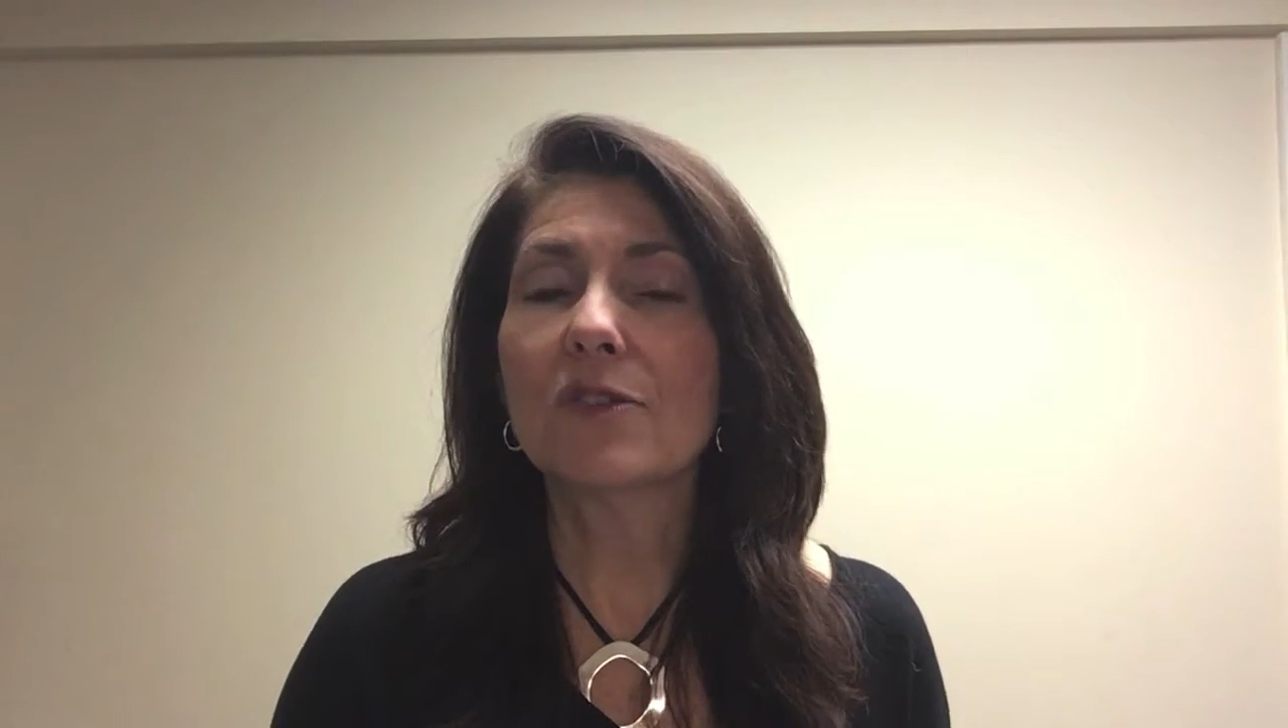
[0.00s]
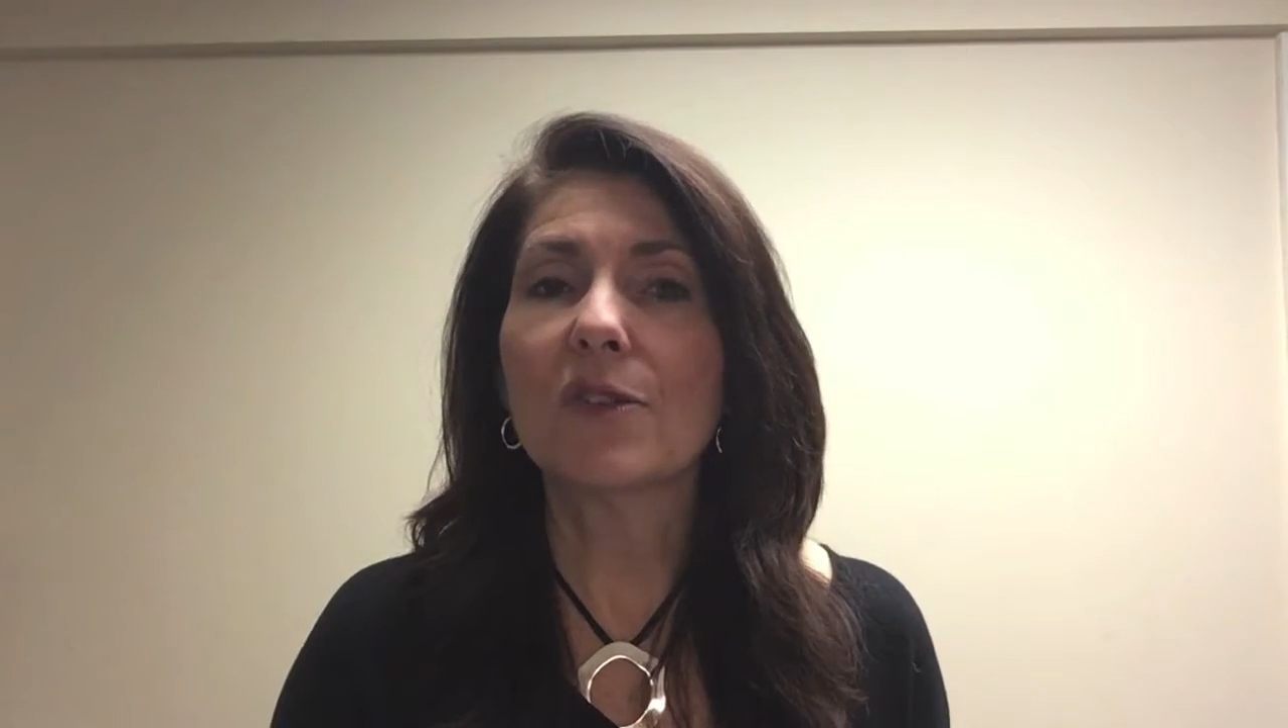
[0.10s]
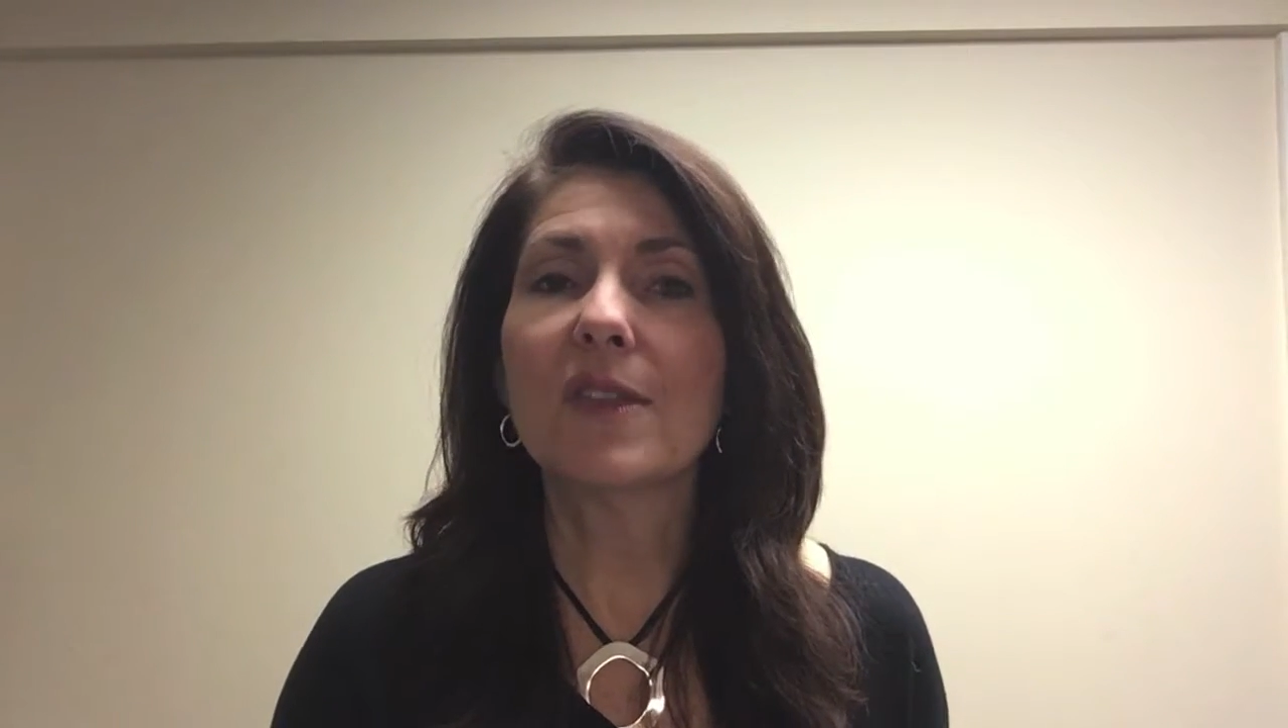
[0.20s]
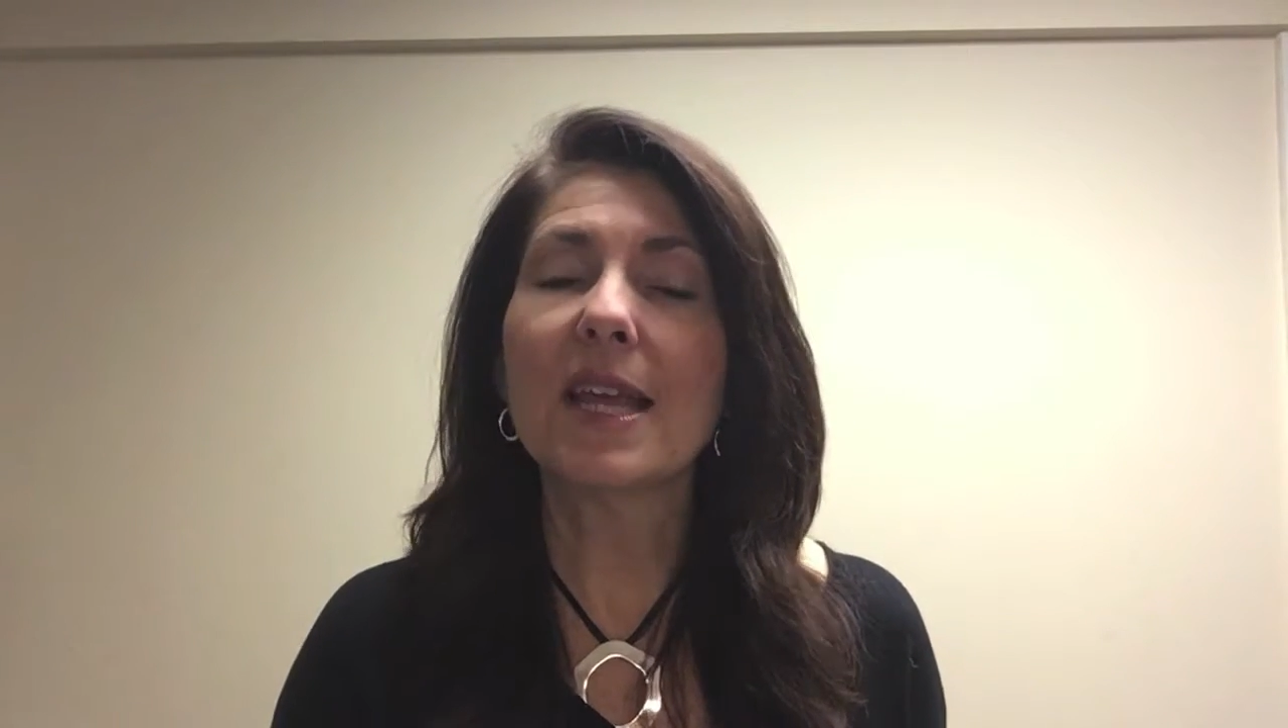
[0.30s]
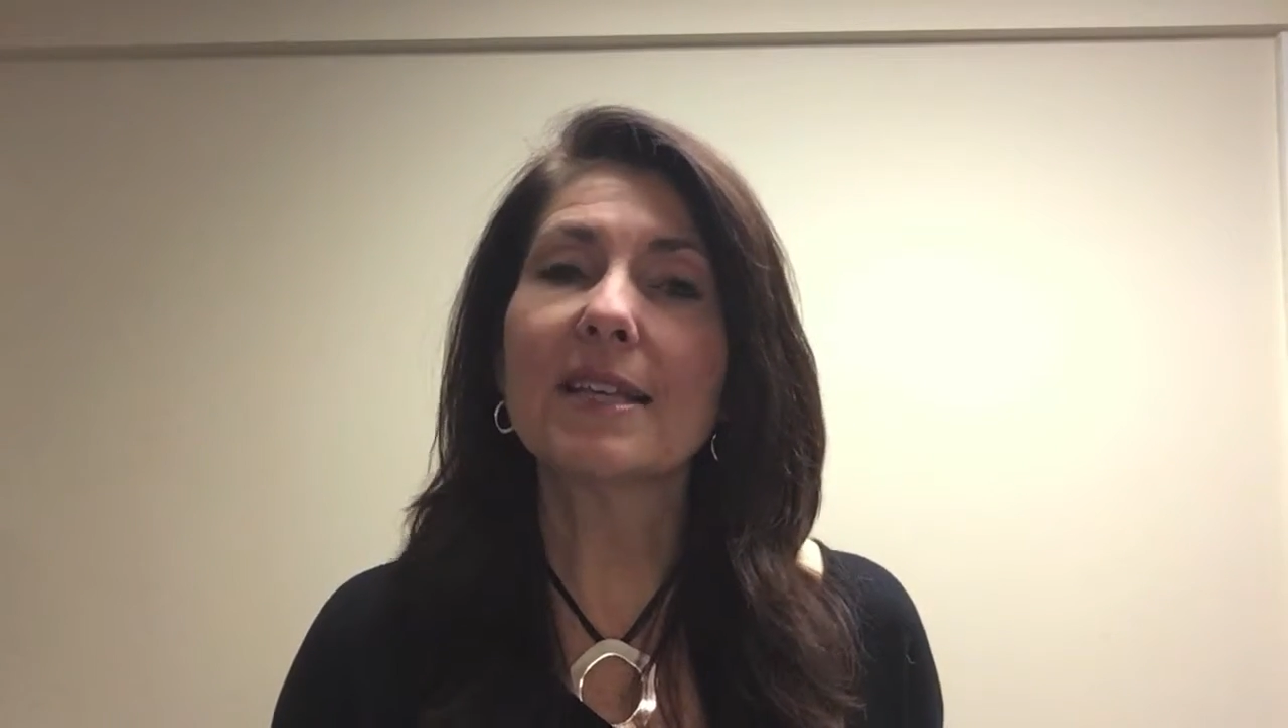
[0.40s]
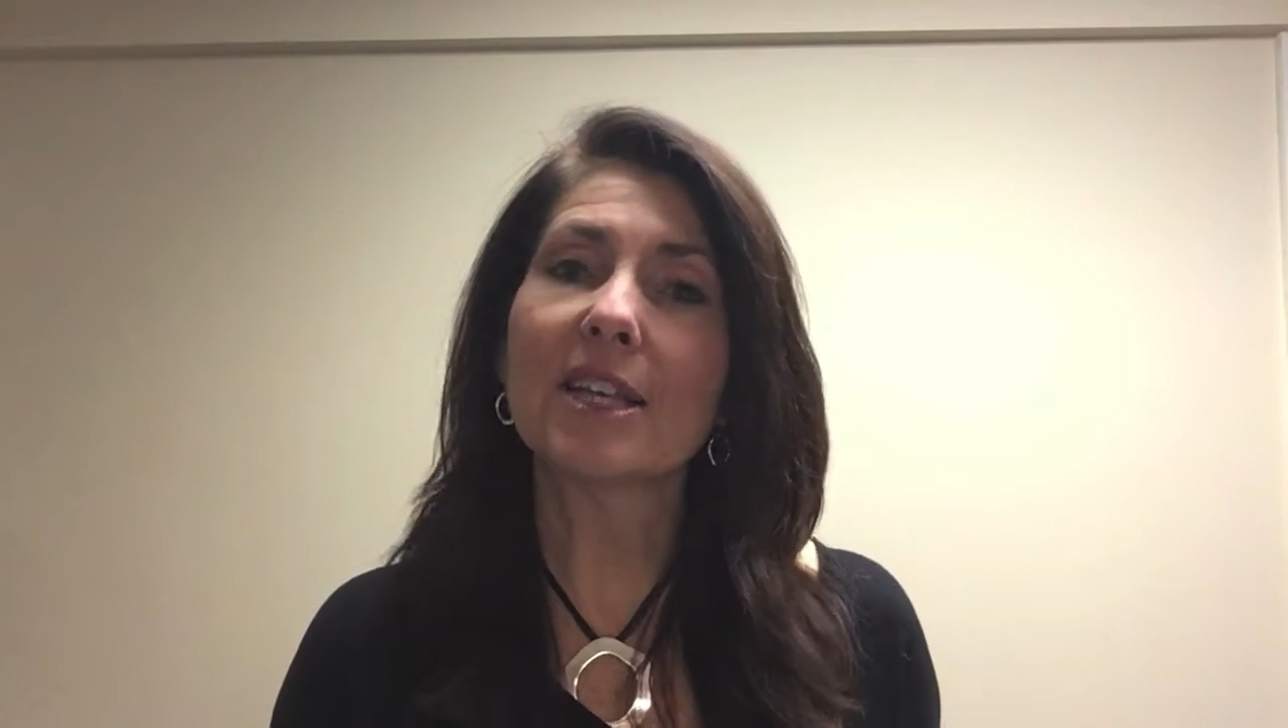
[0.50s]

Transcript: or things